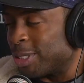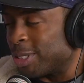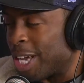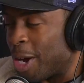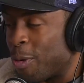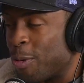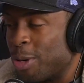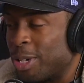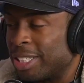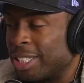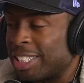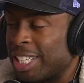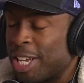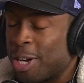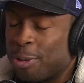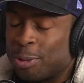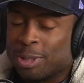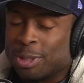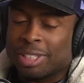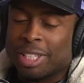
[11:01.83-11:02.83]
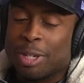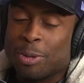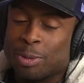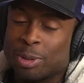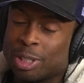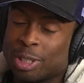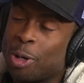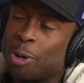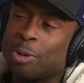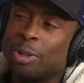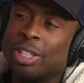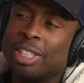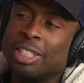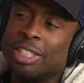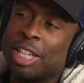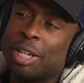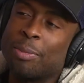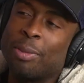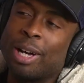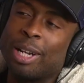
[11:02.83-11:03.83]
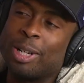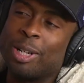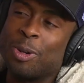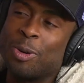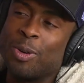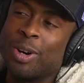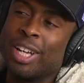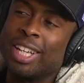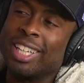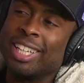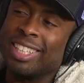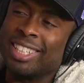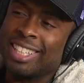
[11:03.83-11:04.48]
I want to say it was Go DJ by Lil Wayne.